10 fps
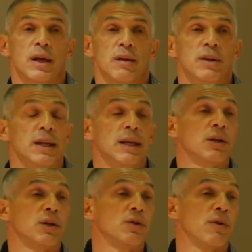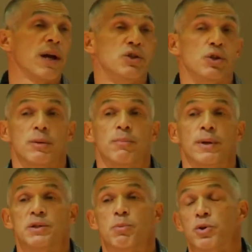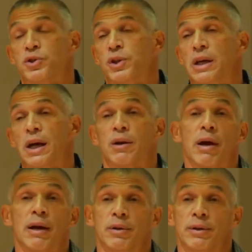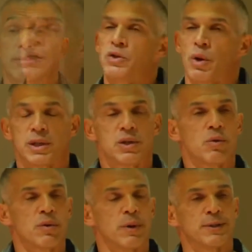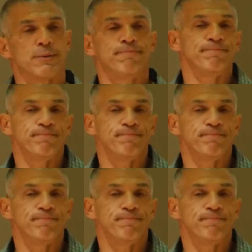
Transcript: If you didn't get good grades, you couldn't play sports and you got grounded. So I went to Northwestern,